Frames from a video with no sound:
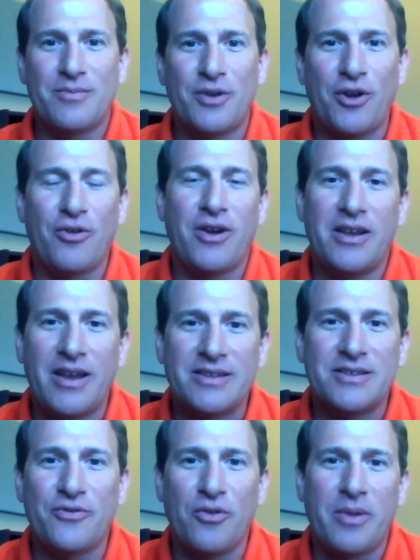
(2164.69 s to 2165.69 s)
I'm going to create
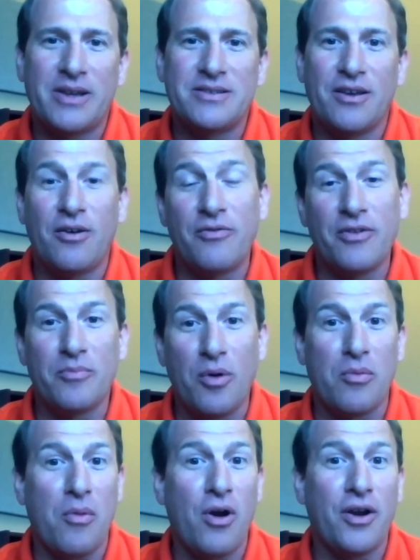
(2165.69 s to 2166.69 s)
nexus for myself and
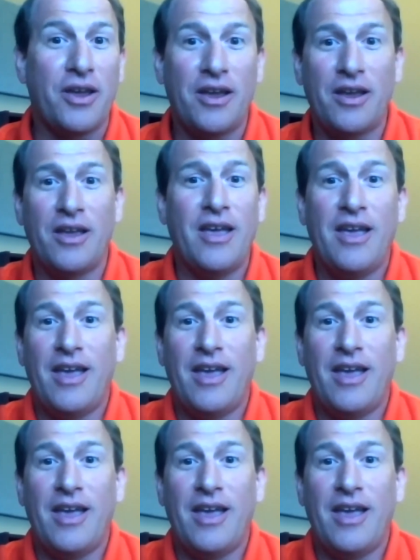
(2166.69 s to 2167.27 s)
Bober Markey